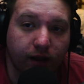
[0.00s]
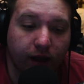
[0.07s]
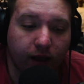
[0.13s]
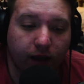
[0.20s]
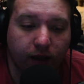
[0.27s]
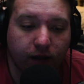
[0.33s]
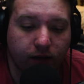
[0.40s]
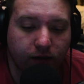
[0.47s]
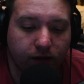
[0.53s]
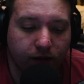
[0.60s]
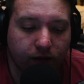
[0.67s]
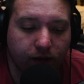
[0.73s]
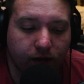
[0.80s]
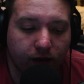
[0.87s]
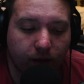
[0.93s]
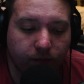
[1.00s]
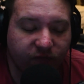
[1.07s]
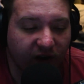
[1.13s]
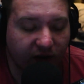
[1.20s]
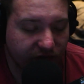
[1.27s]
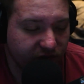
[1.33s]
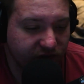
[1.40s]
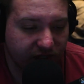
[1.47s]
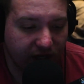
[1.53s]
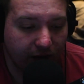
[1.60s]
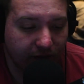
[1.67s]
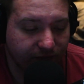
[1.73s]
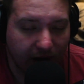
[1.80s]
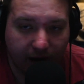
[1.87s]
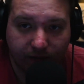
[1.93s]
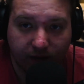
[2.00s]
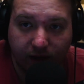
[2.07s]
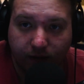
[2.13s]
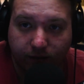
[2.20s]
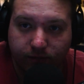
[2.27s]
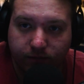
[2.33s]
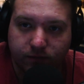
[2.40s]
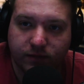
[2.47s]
And I finally